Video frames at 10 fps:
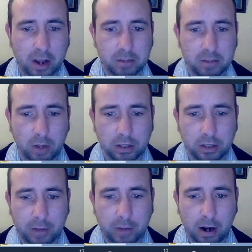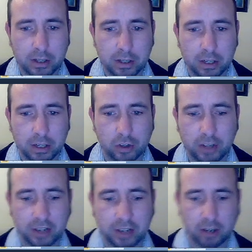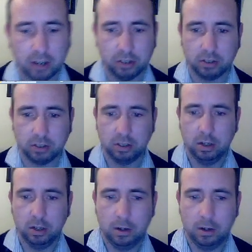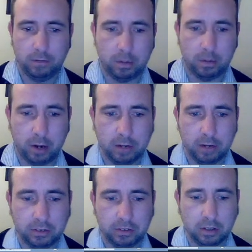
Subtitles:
multi-party transactions for privacy.